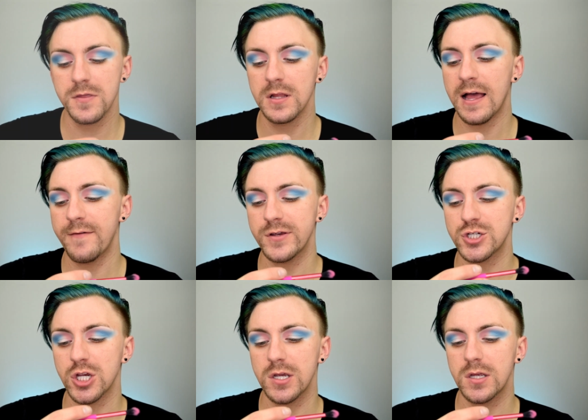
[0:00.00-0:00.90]
the
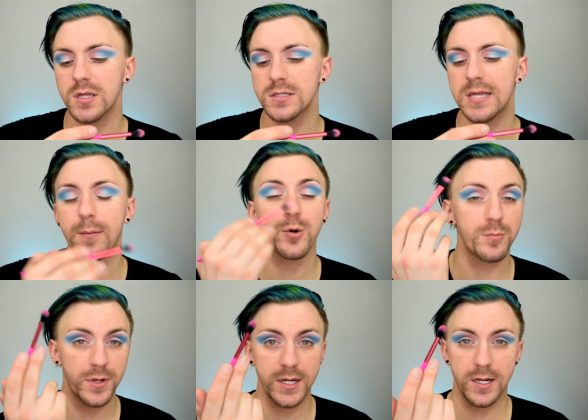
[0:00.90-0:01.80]
Lavish
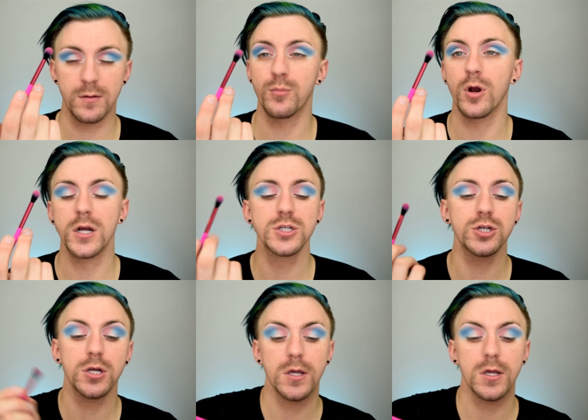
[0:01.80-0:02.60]
tapered blending brush